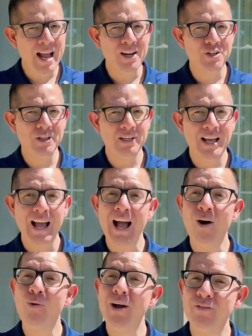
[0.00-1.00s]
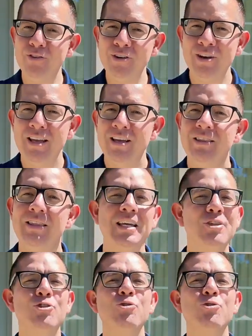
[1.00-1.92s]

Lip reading: action. However, they